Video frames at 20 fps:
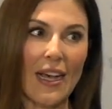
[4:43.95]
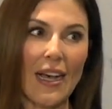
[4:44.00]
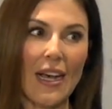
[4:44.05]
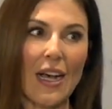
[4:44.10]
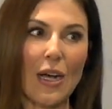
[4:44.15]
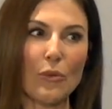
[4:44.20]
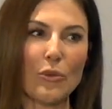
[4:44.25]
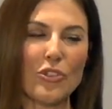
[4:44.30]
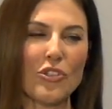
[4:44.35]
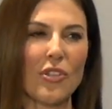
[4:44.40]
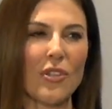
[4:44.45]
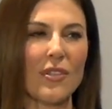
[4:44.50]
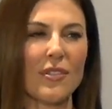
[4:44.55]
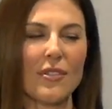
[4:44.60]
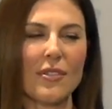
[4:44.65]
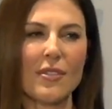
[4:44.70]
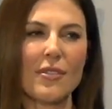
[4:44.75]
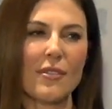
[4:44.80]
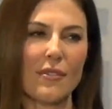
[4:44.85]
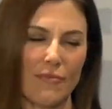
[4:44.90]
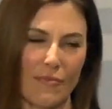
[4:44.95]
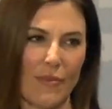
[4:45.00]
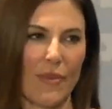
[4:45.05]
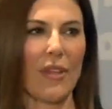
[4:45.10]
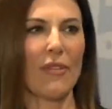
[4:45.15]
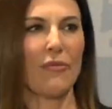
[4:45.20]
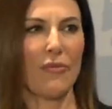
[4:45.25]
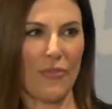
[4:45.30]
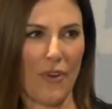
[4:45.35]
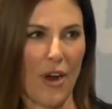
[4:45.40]
which is
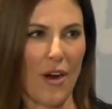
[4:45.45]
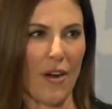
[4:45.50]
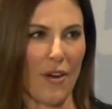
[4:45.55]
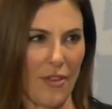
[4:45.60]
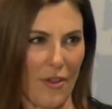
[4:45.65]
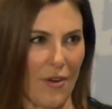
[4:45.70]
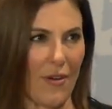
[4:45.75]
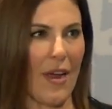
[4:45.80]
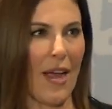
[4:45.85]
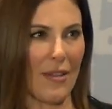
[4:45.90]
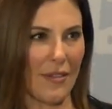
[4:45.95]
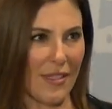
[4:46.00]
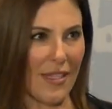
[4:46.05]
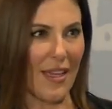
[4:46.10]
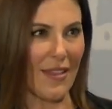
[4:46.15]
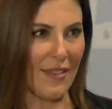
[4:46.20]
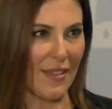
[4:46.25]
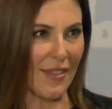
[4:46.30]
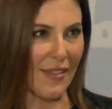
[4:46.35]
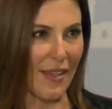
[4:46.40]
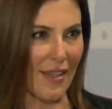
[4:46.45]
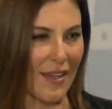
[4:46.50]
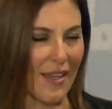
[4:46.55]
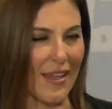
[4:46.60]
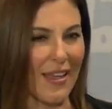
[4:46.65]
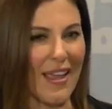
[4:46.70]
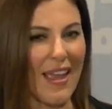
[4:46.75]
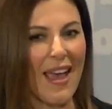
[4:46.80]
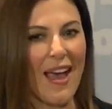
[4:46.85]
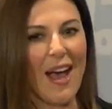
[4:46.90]
farther outside the
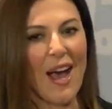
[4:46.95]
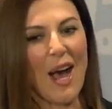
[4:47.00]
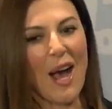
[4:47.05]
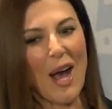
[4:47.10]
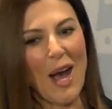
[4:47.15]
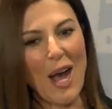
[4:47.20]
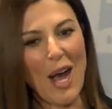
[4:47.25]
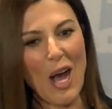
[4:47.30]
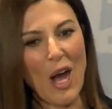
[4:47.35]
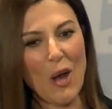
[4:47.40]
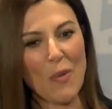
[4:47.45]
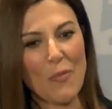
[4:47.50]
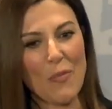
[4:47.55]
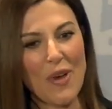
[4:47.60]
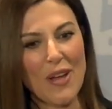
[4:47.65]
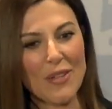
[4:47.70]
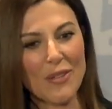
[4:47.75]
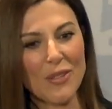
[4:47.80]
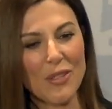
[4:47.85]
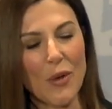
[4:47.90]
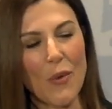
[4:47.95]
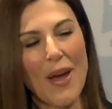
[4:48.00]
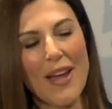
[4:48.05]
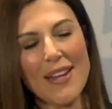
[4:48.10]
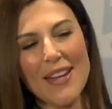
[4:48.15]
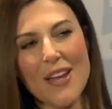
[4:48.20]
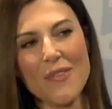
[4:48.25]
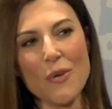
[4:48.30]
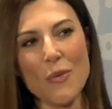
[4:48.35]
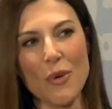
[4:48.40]
city. So I
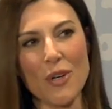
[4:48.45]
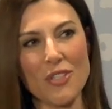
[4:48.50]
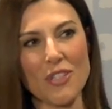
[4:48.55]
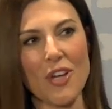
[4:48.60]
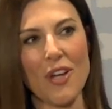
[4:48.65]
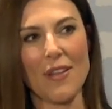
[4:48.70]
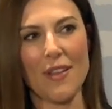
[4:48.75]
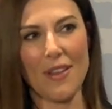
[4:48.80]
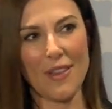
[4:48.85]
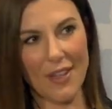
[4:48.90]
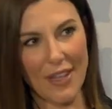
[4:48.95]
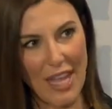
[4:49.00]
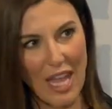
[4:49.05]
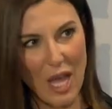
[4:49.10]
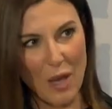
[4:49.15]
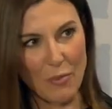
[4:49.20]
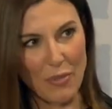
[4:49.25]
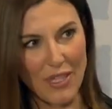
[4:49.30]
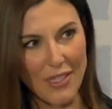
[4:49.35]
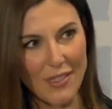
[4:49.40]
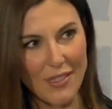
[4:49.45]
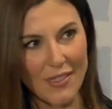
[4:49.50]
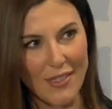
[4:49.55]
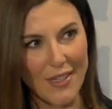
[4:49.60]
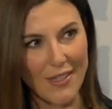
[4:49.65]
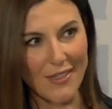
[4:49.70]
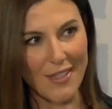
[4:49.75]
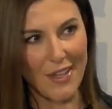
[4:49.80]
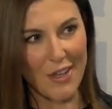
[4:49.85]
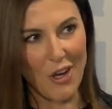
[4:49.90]
never worked on the campus,
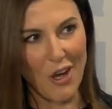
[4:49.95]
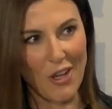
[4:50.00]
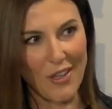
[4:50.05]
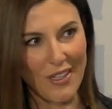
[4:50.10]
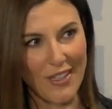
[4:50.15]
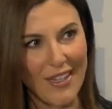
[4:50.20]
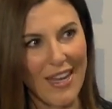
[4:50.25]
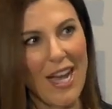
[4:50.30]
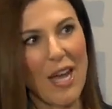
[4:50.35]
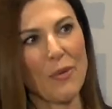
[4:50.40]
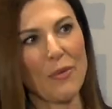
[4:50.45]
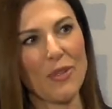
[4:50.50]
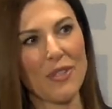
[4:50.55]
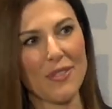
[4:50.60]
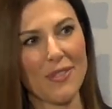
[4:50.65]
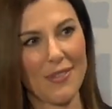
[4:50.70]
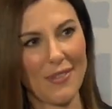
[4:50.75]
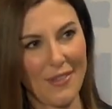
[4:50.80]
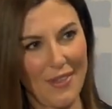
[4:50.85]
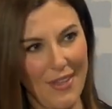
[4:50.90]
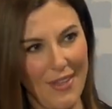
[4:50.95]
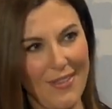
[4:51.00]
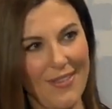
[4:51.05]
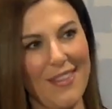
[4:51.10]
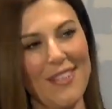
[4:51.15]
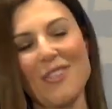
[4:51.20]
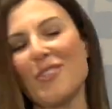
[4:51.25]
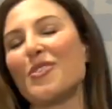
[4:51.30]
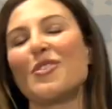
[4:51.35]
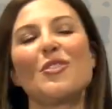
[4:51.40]
as they call it. I was in
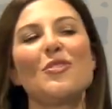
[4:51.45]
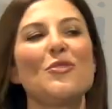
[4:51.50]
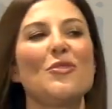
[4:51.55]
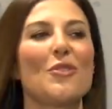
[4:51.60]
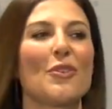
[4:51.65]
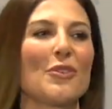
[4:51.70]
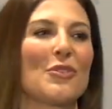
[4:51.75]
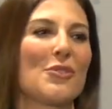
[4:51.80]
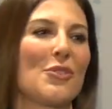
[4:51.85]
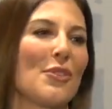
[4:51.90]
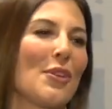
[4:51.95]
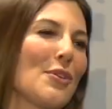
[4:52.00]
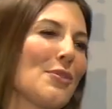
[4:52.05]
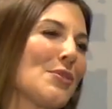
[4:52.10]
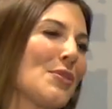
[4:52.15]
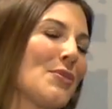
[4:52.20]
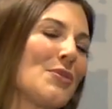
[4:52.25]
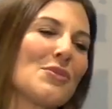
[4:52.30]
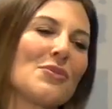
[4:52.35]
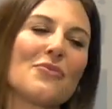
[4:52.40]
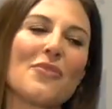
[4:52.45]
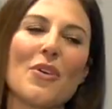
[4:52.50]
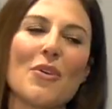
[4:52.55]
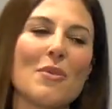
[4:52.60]
the New York studio. So it was very